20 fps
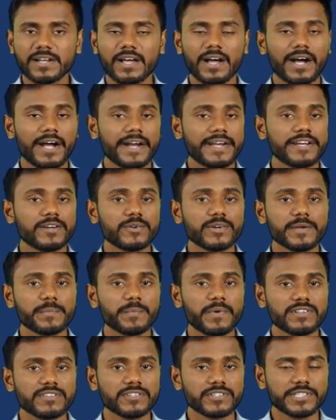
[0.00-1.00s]
I need to
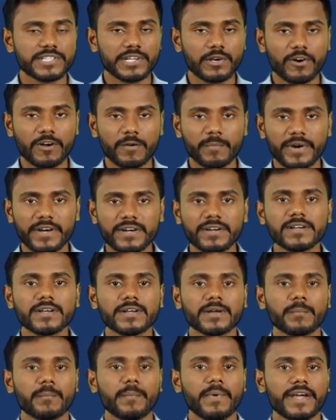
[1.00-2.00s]
deposit to the government
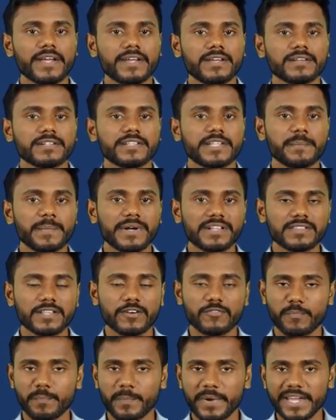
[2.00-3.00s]
by the month
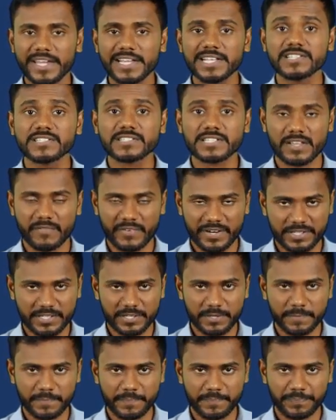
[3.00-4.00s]
of May
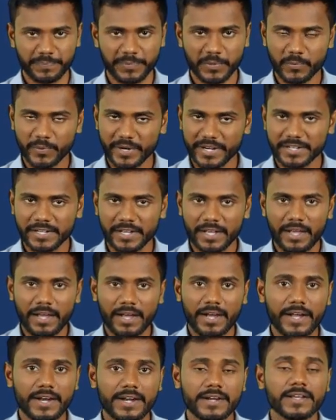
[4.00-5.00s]
7th, right?
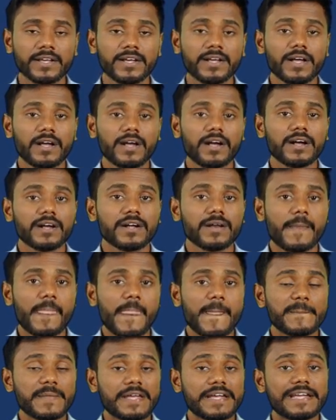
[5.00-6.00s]
And
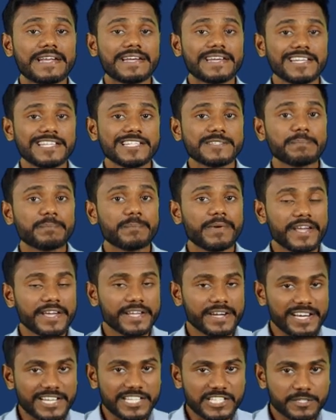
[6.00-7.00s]
it is my
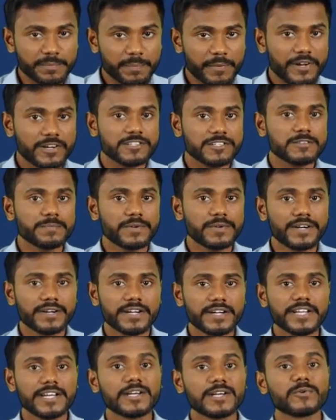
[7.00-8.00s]

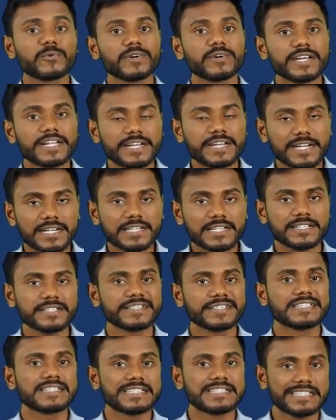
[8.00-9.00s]
responsibility to deduct
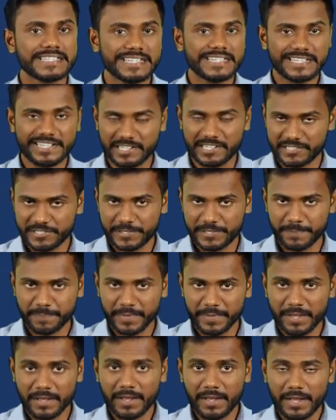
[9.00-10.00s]
TDS.
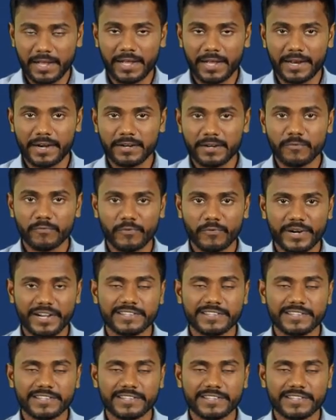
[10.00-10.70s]
And for